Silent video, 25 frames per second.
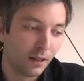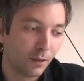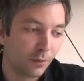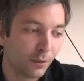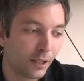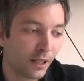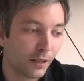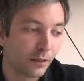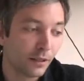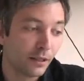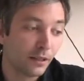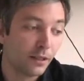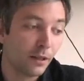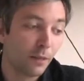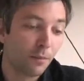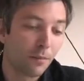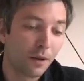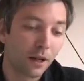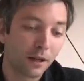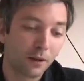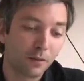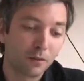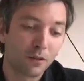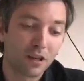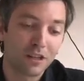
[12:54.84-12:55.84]
we ended up
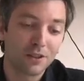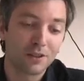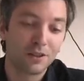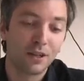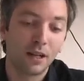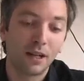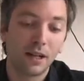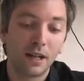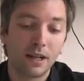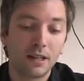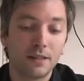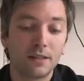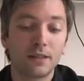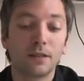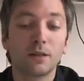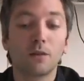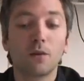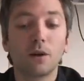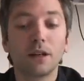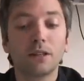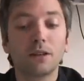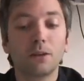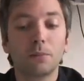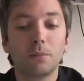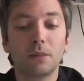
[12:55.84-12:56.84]
like rationalizing
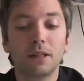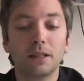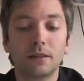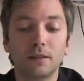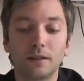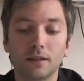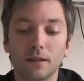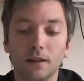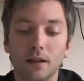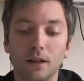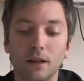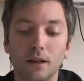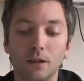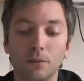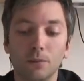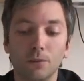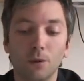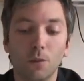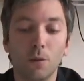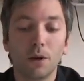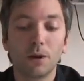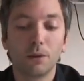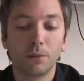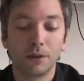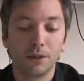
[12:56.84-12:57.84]
quite a bit the
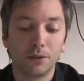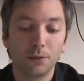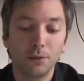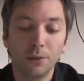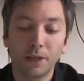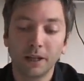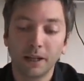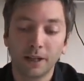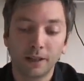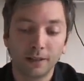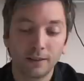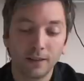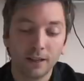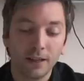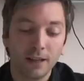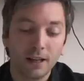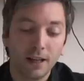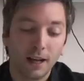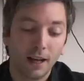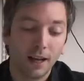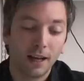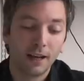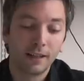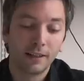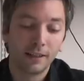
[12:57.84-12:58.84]
way we're doing it,
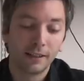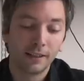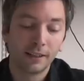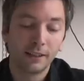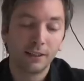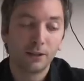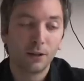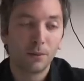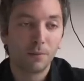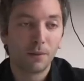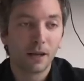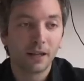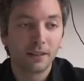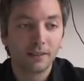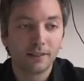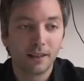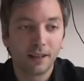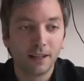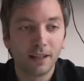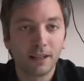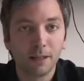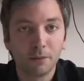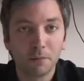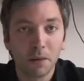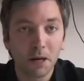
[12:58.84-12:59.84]
and ended up like
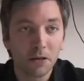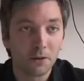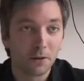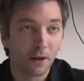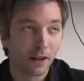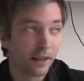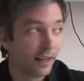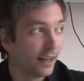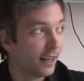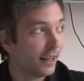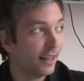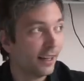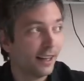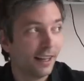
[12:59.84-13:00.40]
tiling manually.